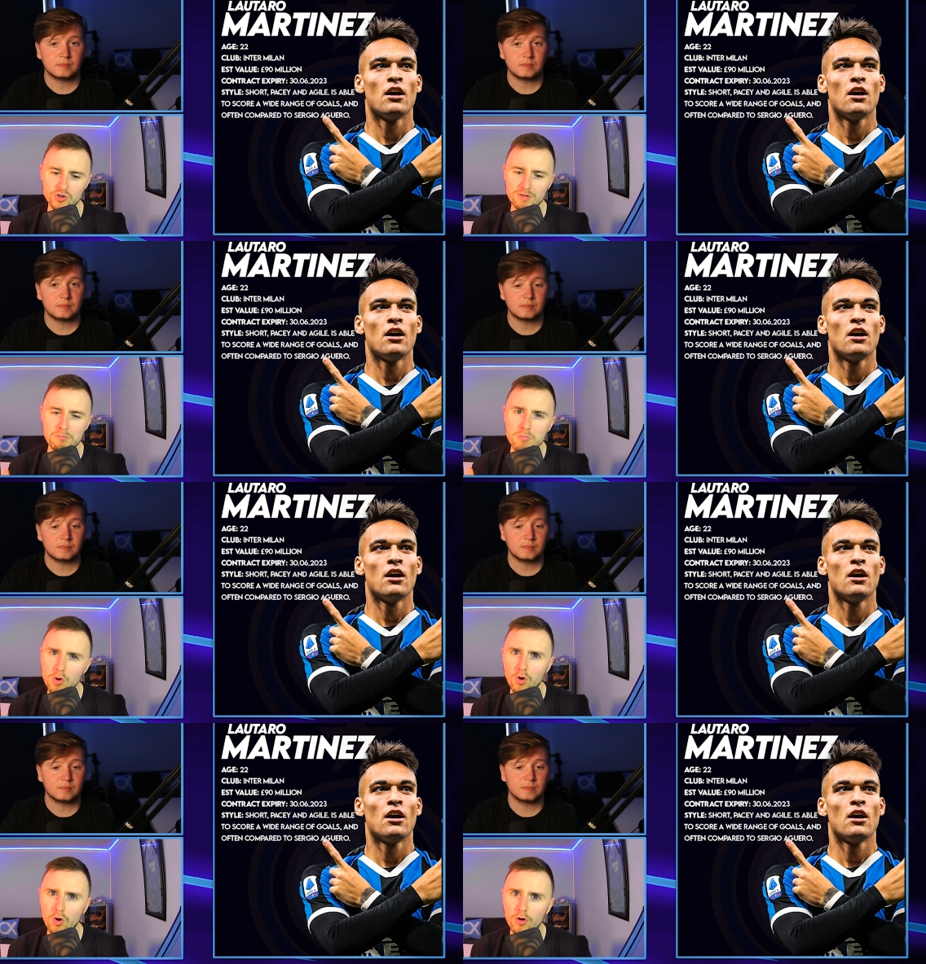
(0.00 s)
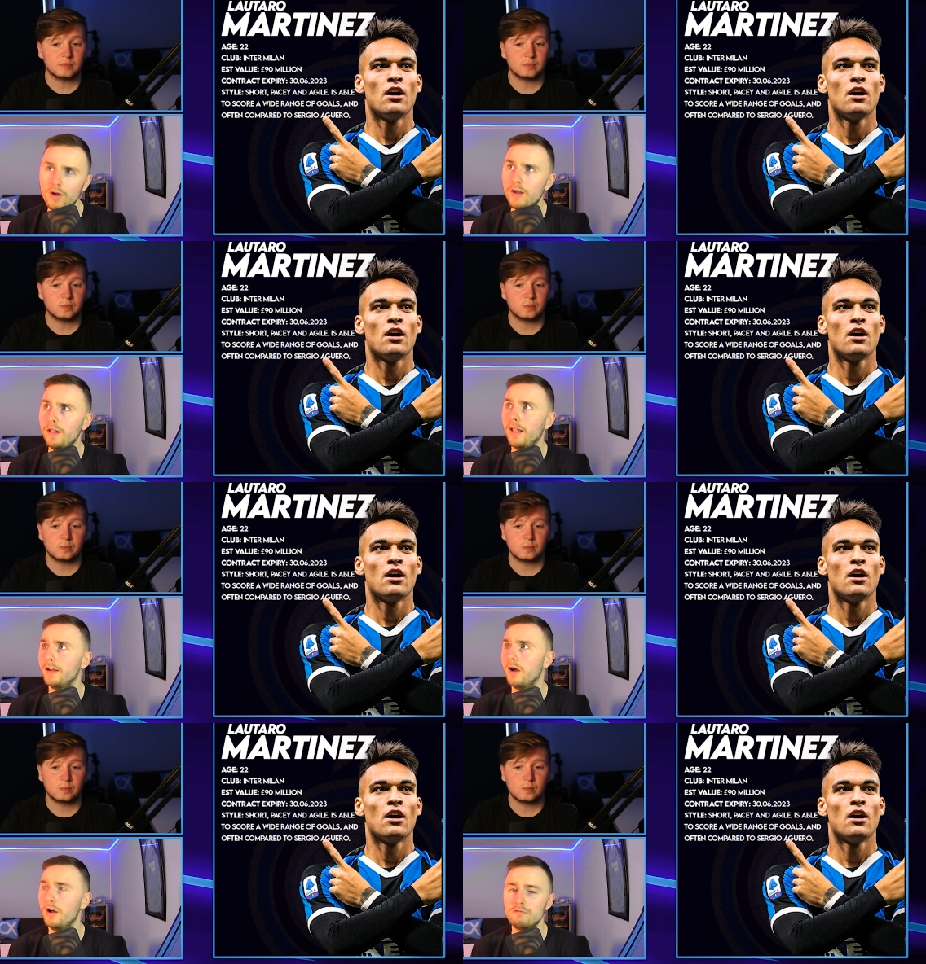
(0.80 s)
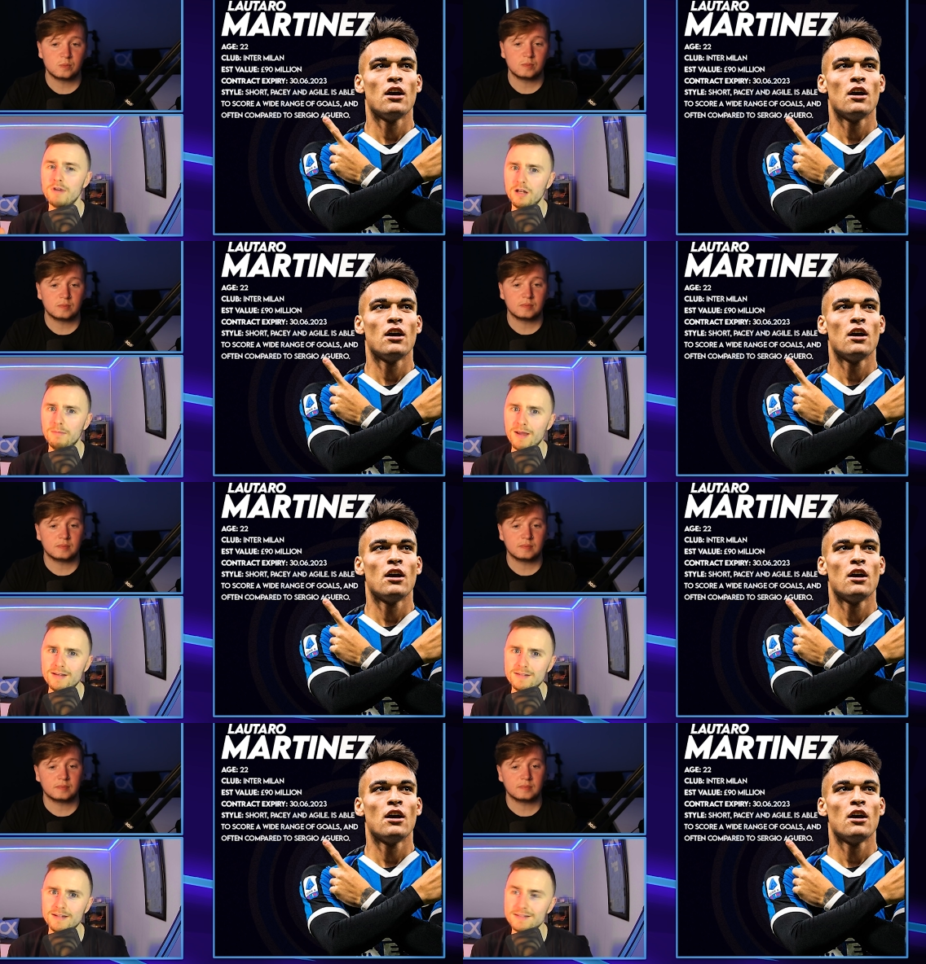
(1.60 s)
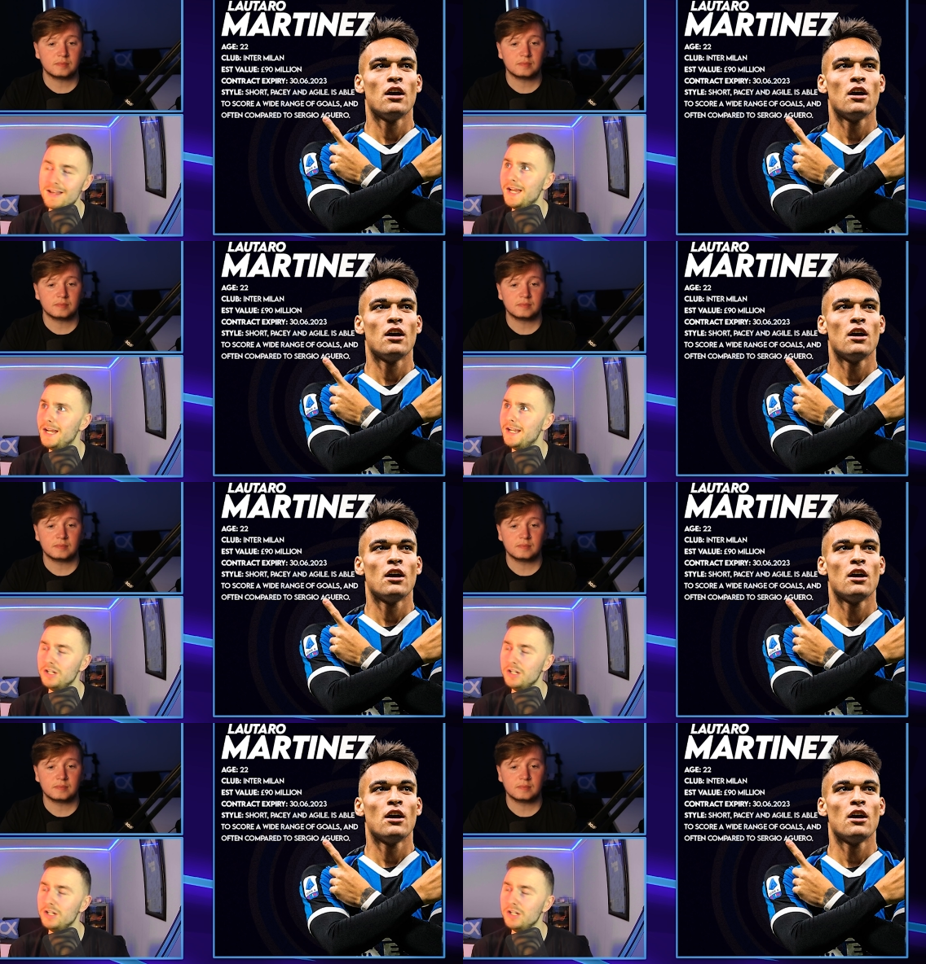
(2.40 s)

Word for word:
Speaker 1: him more, like on a regular basis, uh,